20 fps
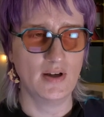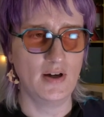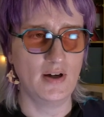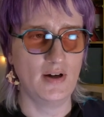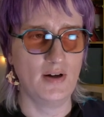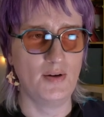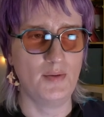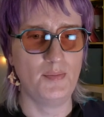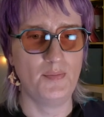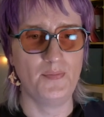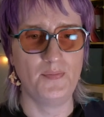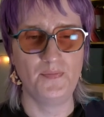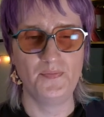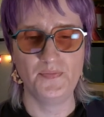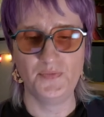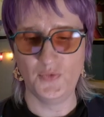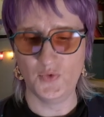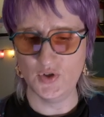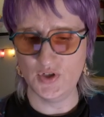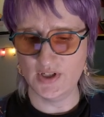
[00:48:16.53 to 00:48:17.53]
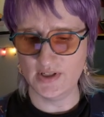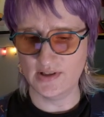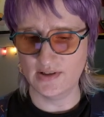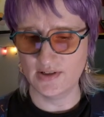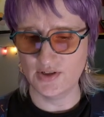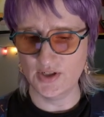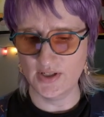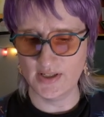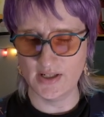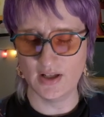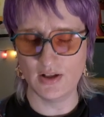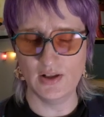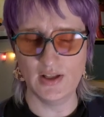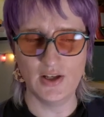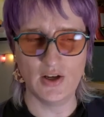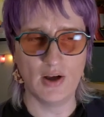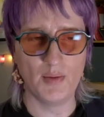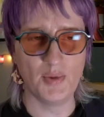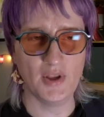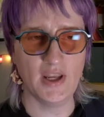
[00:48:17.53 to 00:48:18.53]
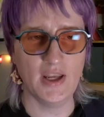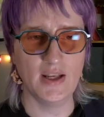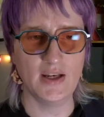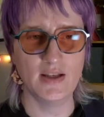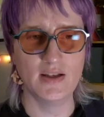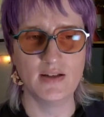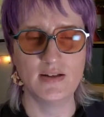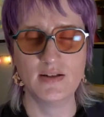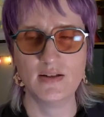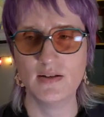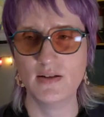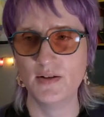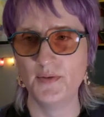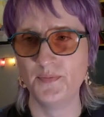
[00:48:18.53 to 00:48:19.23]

um, which is logistically complicated.